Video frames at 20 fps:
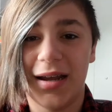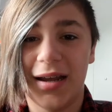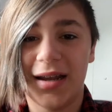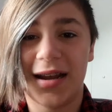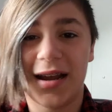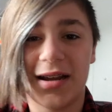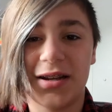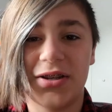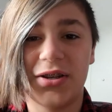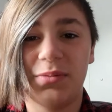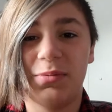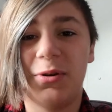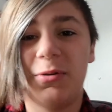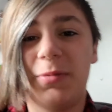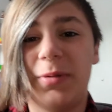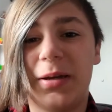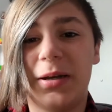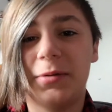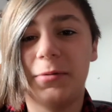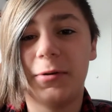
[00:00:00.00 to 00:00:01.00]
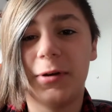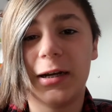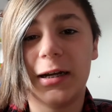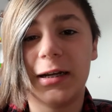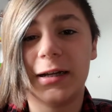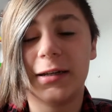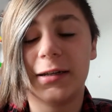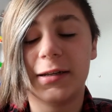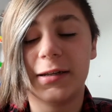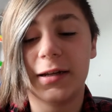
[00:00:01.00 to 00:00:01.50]
Hey guys, Subadoo here,
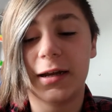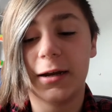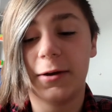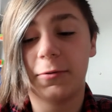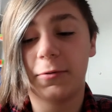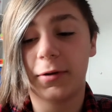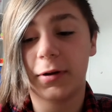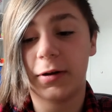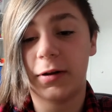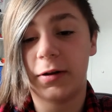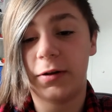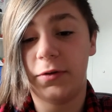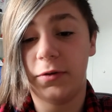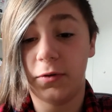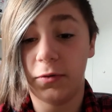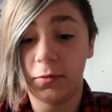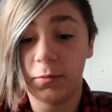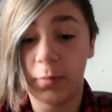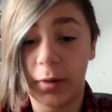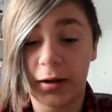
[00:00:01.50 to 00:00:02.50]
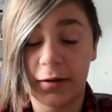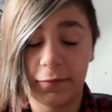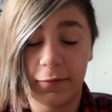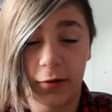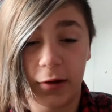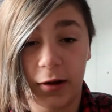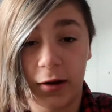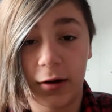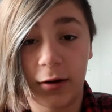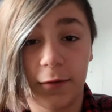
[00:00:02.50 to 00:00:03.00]
and today we're gonna do my
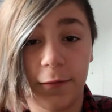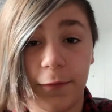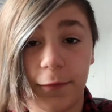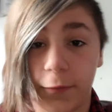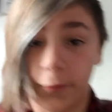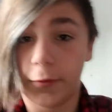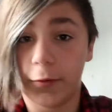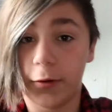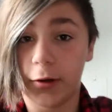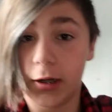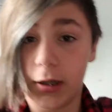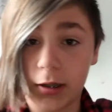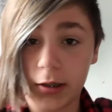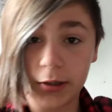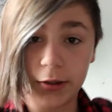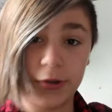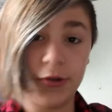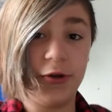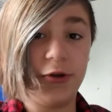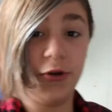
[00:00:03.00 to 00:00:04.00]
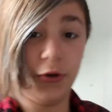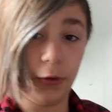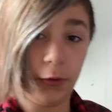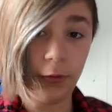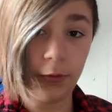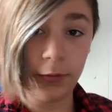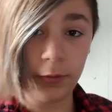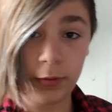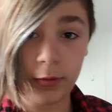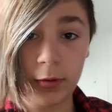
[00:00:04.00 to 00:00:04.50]
vlog for
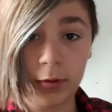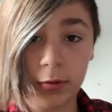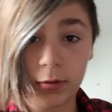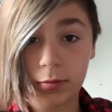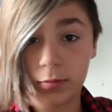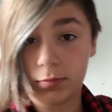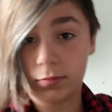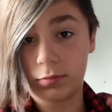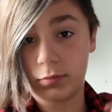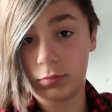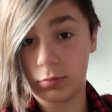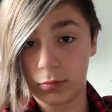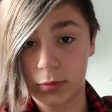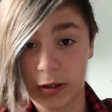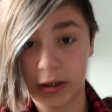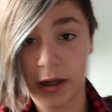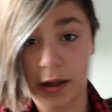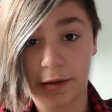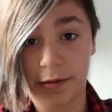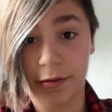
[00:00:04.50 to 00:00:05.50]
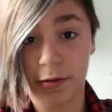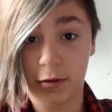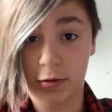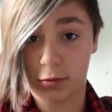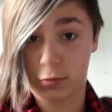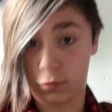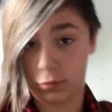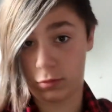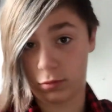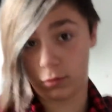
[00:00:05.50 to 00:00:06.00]
June 10th,
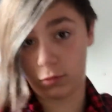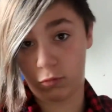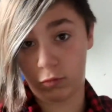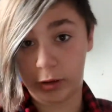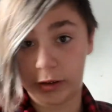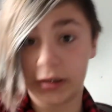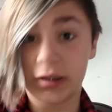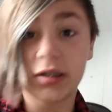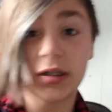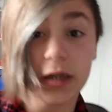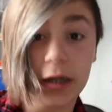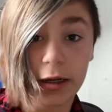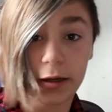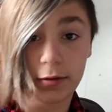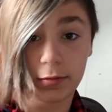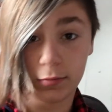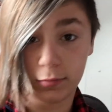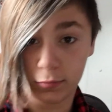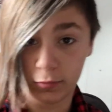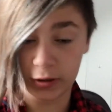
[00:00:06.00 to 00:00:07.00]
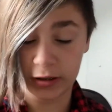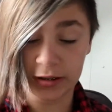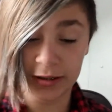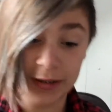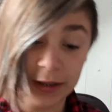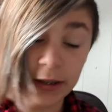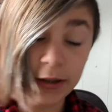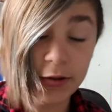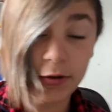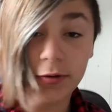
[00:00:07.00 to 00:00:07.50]
Wednesday.
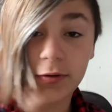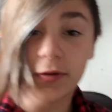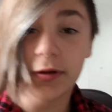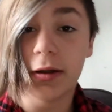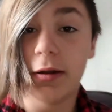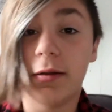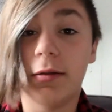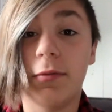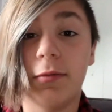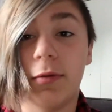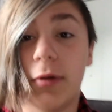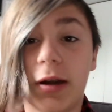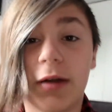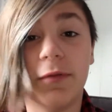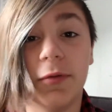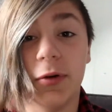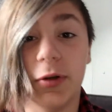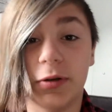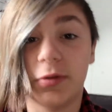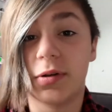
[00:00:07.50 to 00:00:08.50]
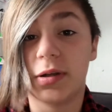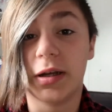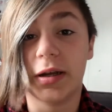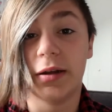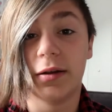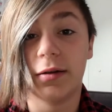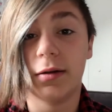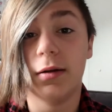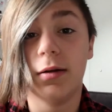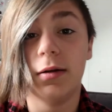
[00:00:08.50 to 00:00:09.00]
Wednesday, June 10th, whatever you say.
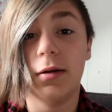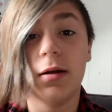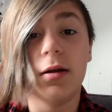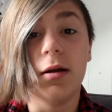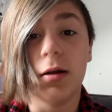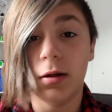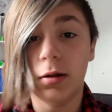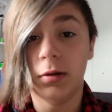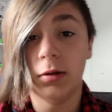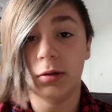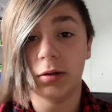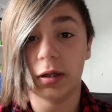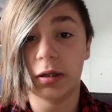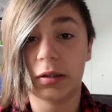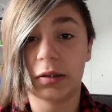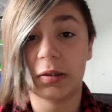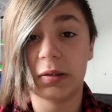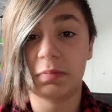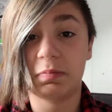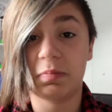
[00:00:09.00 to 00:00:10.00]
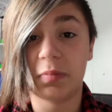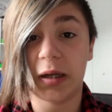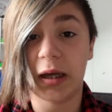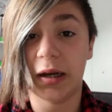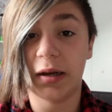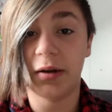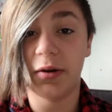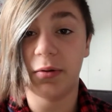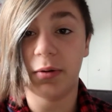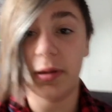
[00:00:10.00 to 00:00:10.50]
Let's
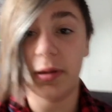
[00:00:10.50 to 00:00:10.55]
get into